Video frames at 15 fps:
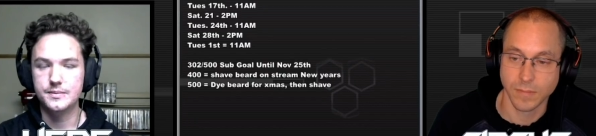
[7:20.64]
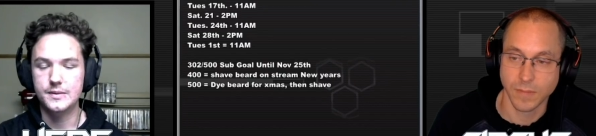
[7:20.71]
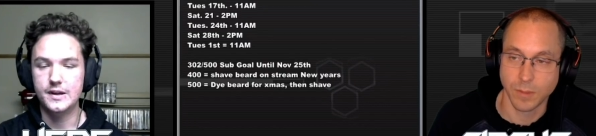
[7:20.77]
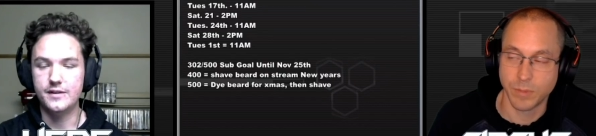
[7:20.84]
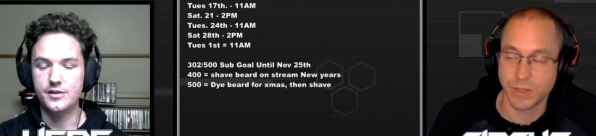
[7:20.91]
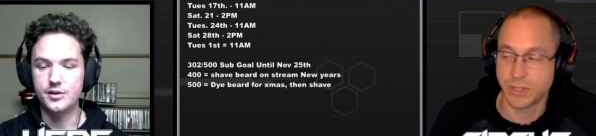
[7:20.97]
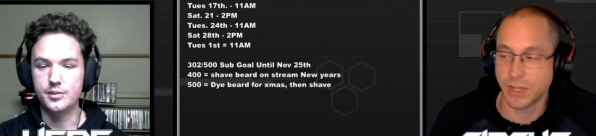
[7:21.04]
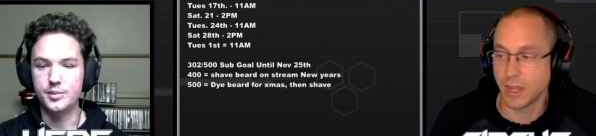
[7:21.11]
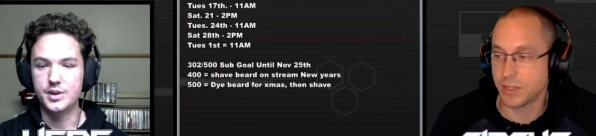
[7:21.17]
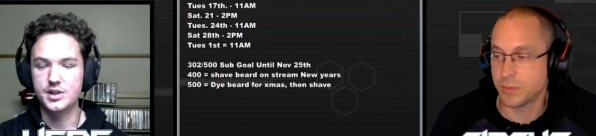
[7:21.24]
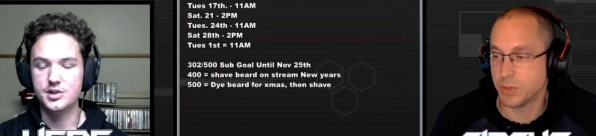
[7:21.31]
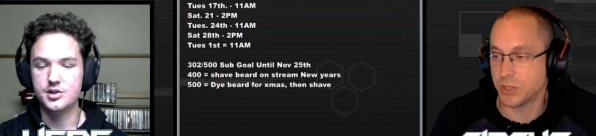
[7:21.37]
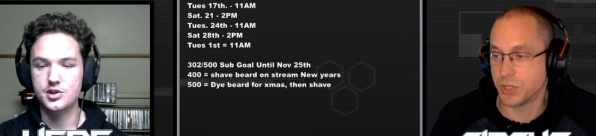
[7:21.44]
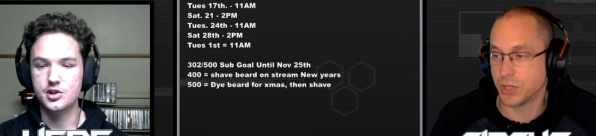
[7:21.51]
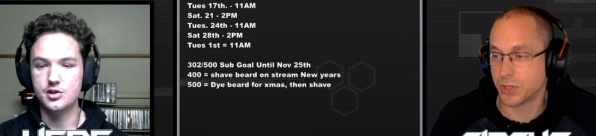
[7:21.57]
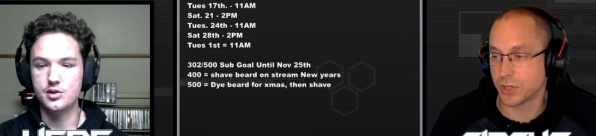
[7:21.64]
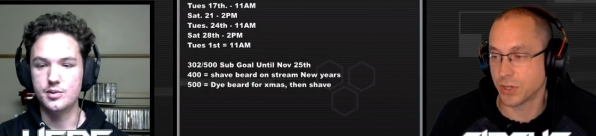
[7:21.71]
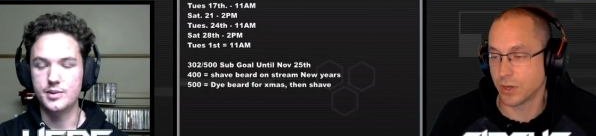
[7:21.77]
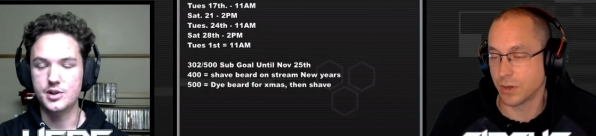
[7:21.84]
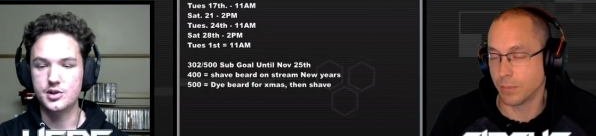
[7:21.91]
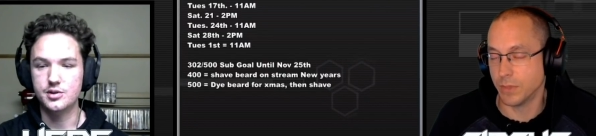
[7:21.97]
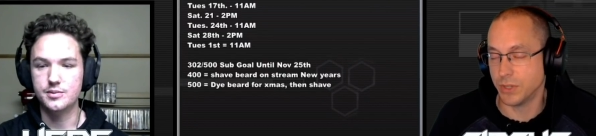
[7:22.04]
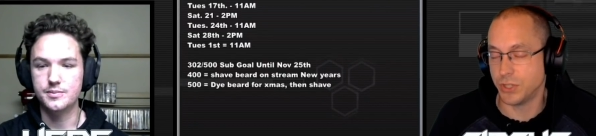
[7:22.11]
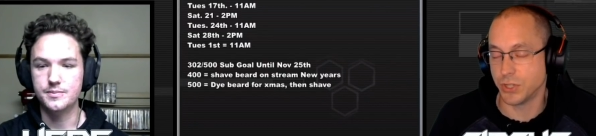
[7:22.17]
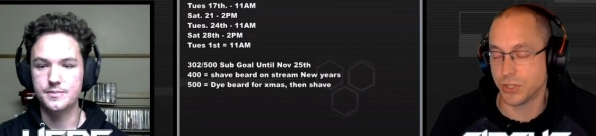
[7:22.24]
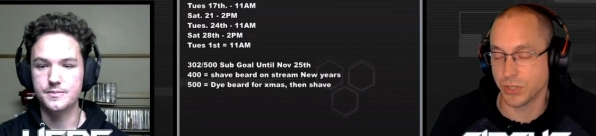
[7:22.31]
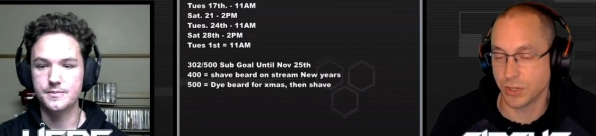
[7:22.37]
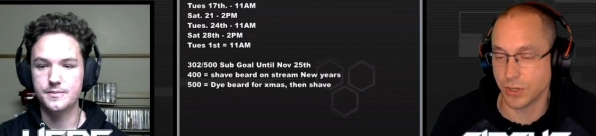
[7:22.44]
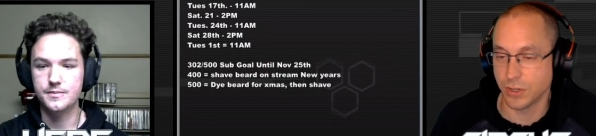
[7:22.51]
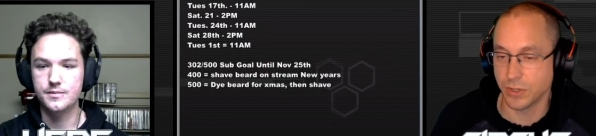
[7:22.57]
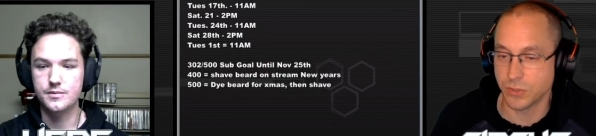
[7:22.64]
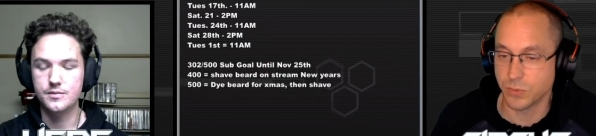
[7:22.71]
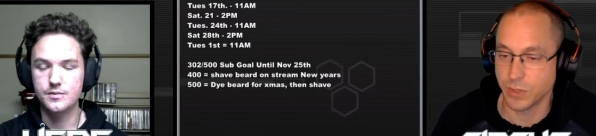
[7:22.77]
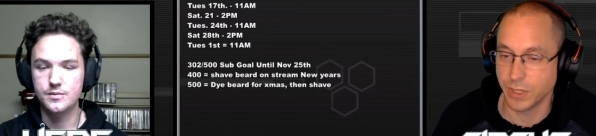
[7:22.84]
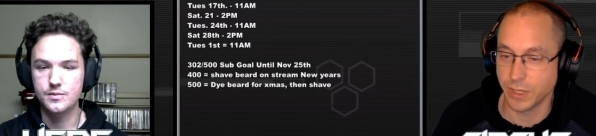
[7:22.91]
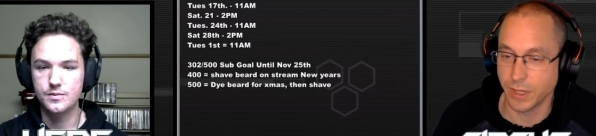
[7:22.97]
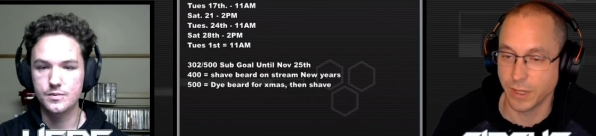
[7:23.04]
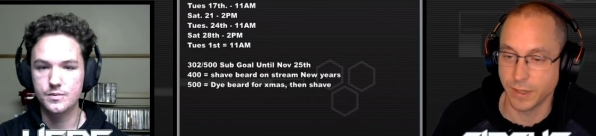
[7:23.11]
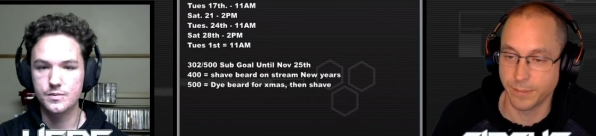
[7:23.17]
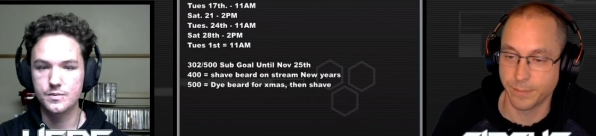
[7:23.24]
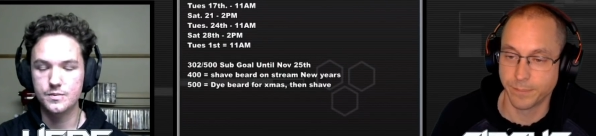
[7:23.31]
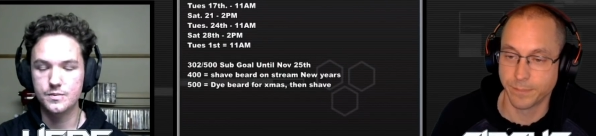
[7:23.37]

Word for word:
Speaker 1: Besides Magician Girls, what do you got?